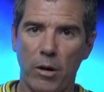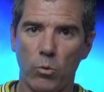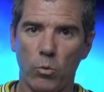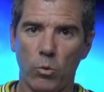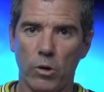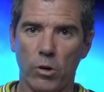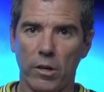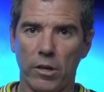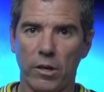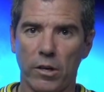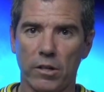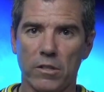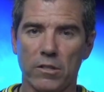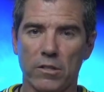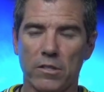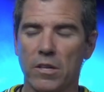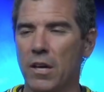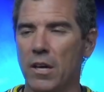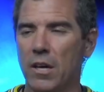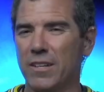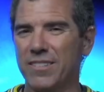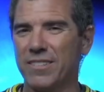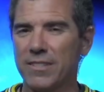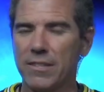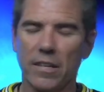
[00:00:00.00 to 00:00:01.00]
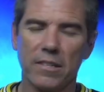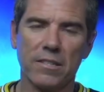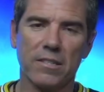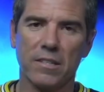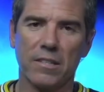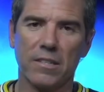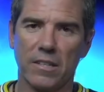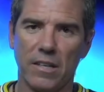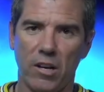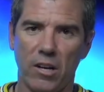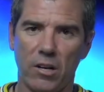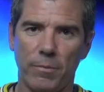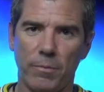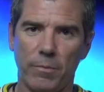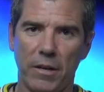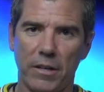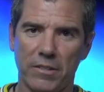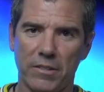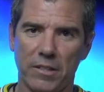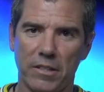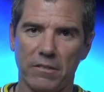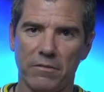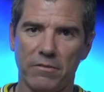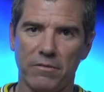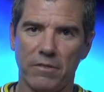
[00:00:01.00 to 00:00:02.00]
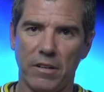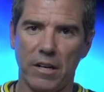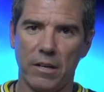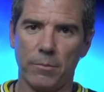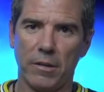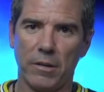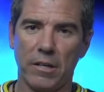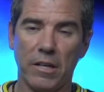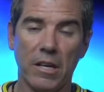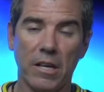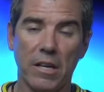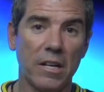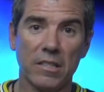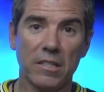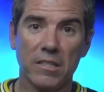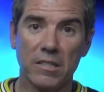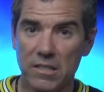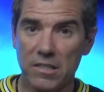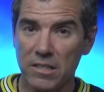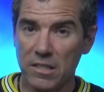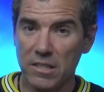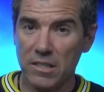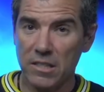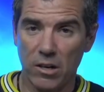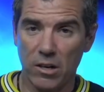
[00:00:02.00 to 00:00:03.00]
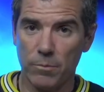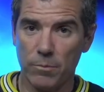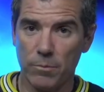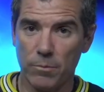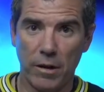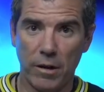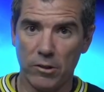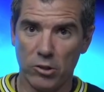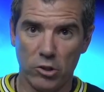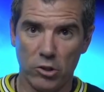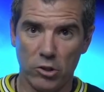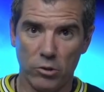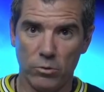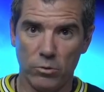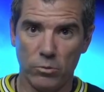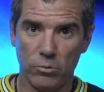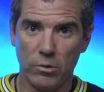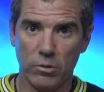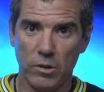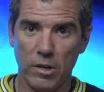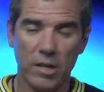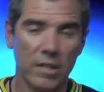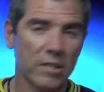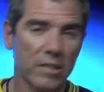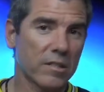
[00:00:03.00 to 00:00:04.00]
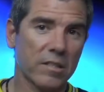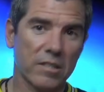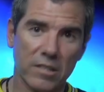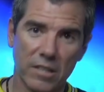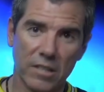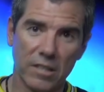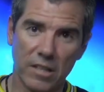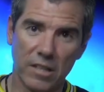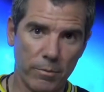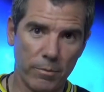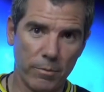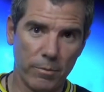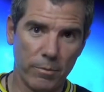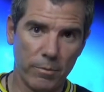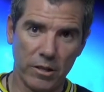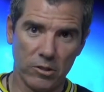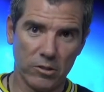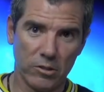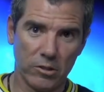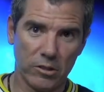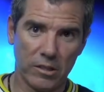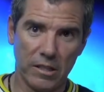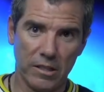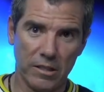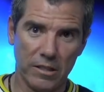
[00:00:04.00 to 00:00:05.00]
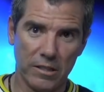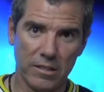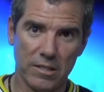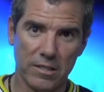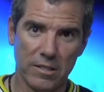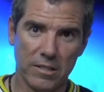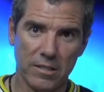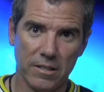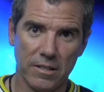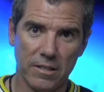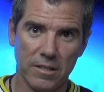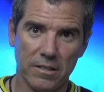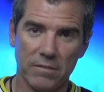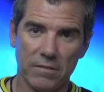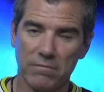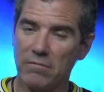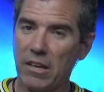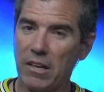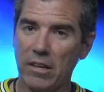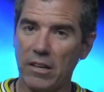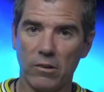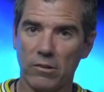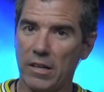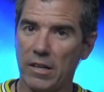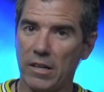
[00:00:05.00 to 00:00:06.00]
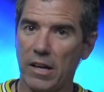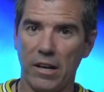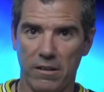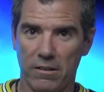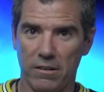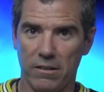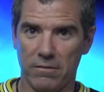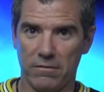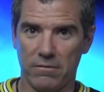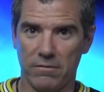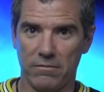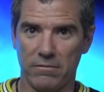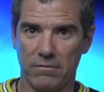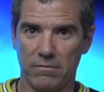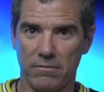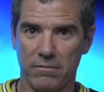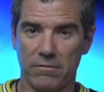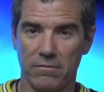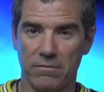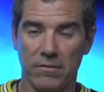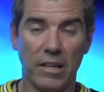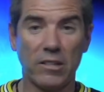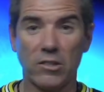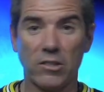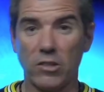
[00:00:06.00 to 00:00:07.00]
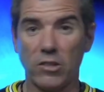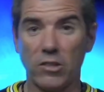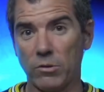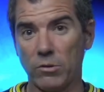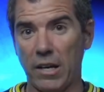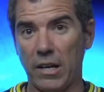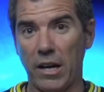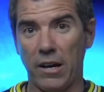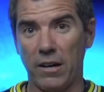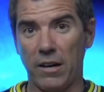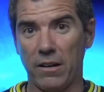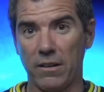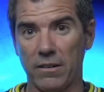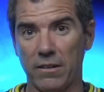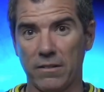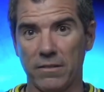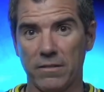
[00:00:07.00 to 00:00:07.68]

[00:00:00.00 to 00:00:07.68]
workers, doesn't care about the environment, doesn't care about you, doesn't care about your kids. They don't care. They don't care.